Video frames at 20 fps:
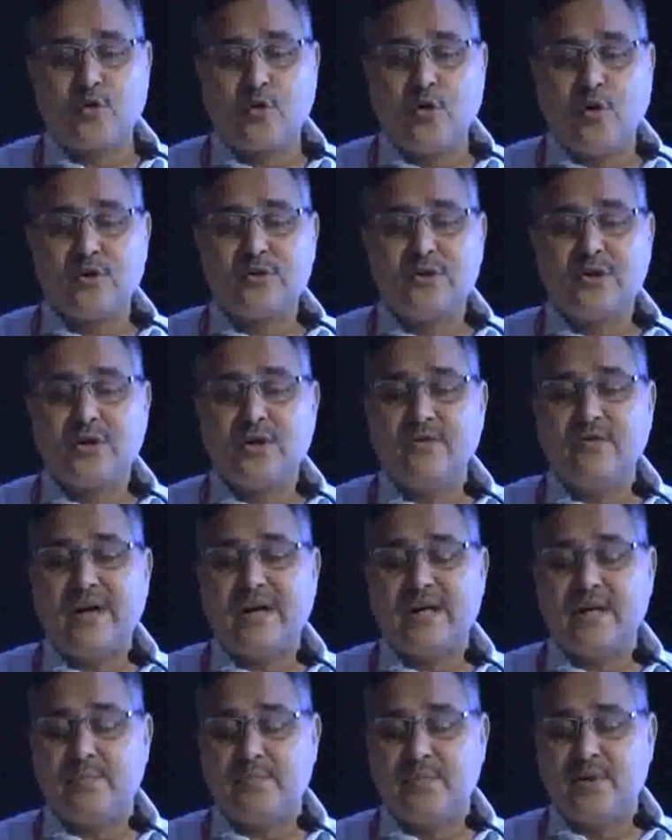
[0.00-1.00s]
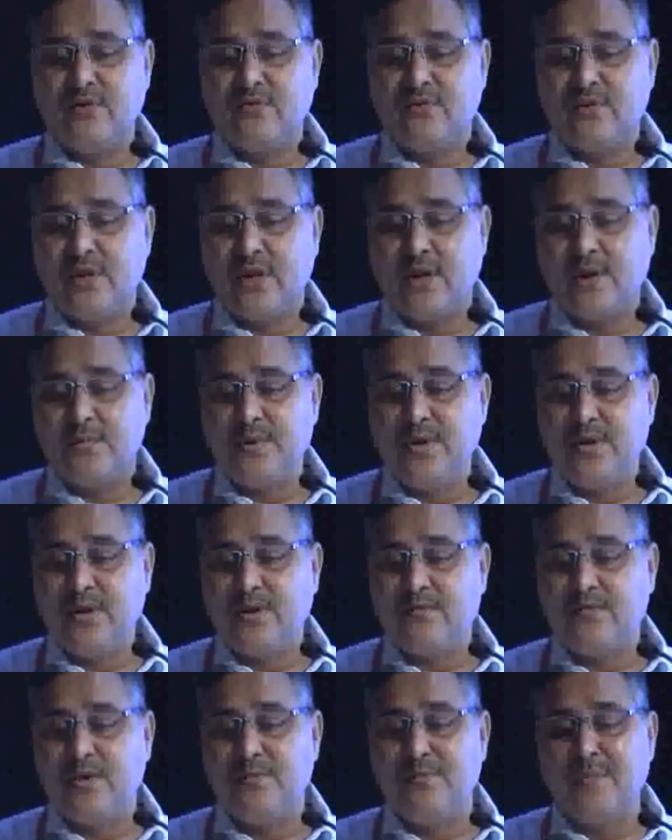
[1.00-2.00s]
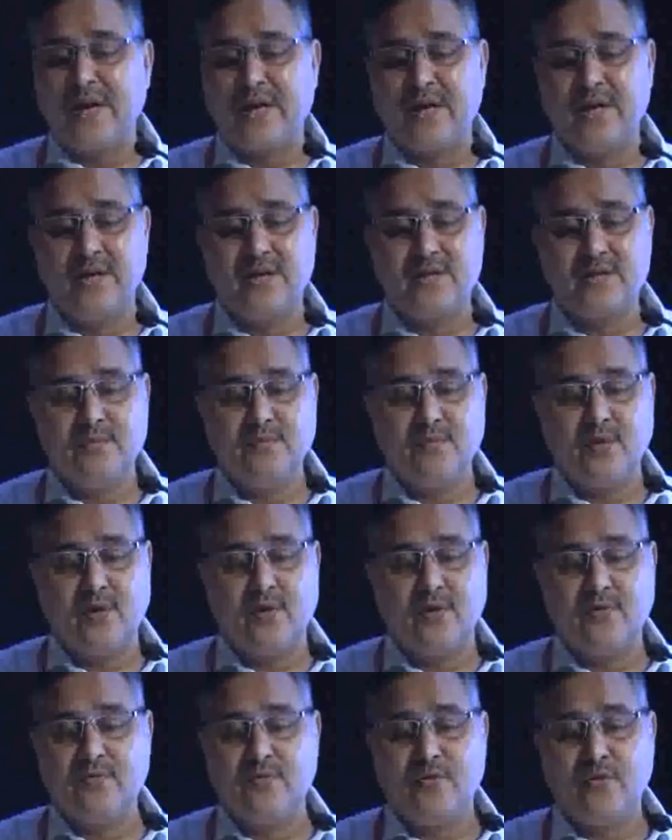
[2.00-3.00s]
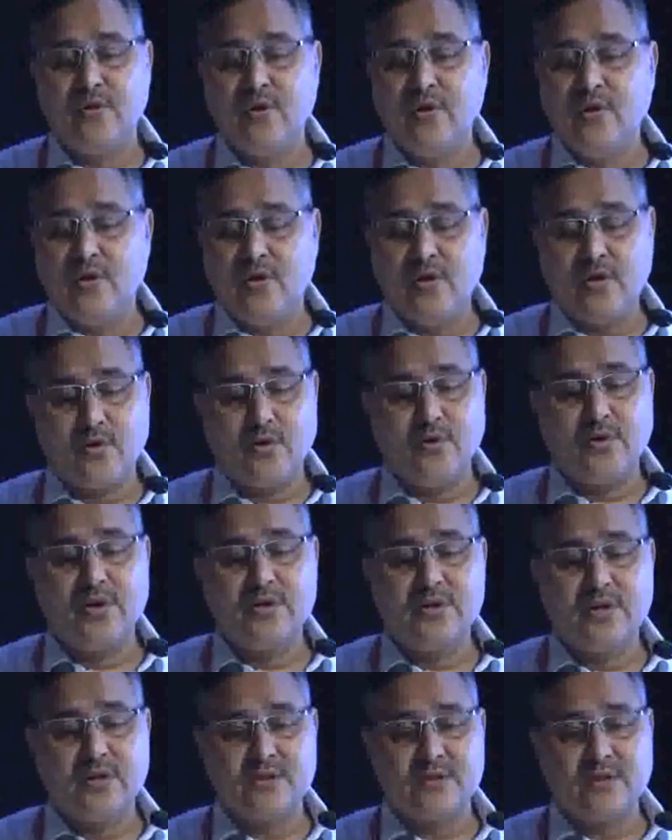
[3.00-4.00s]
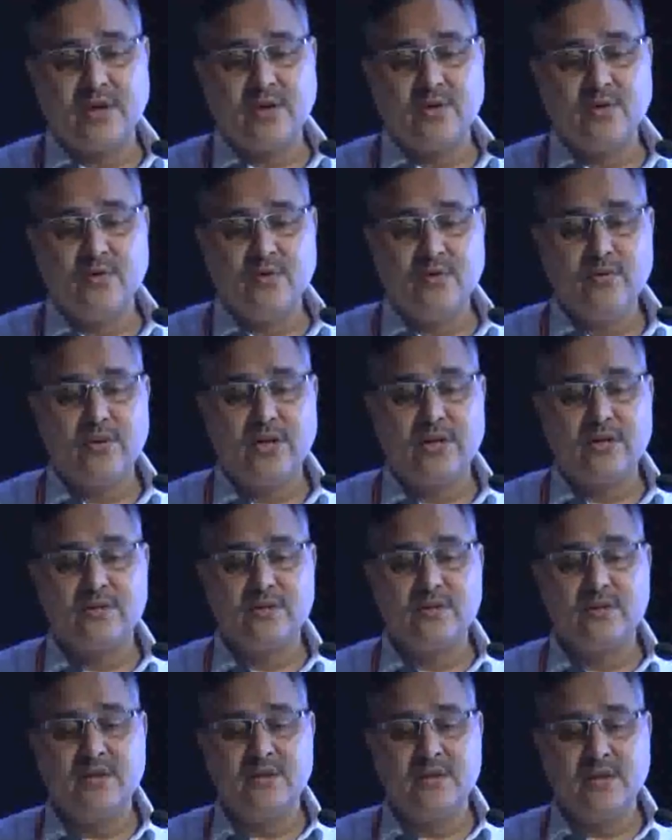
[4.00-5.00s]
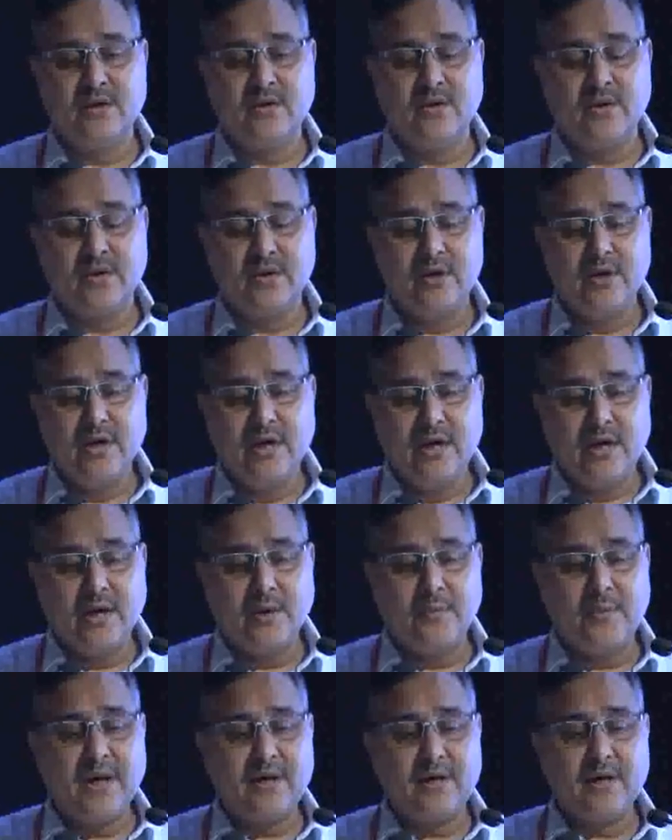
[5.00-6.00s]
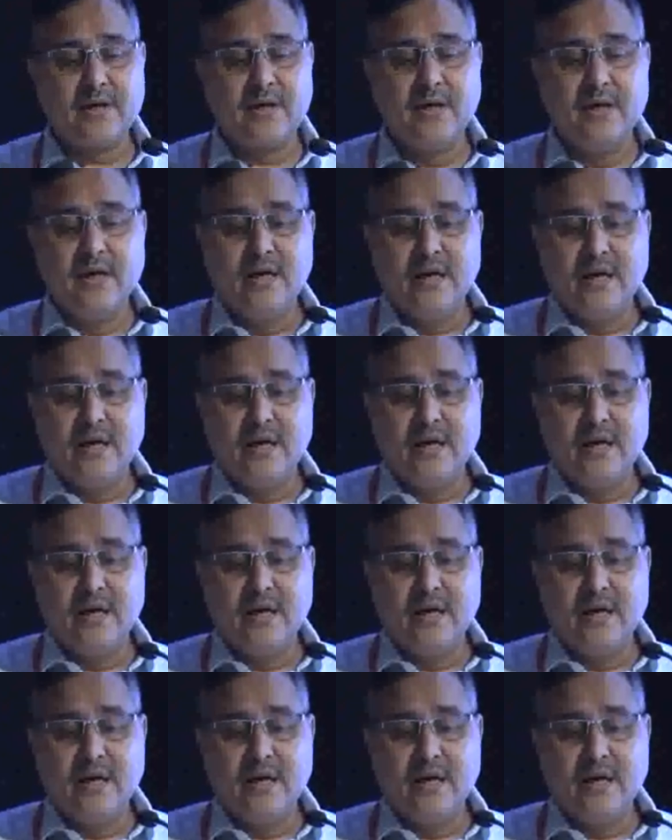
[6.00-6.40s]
causative adaptive therapy if the mechanism of or origin is unknown, that is the renal or hepatic.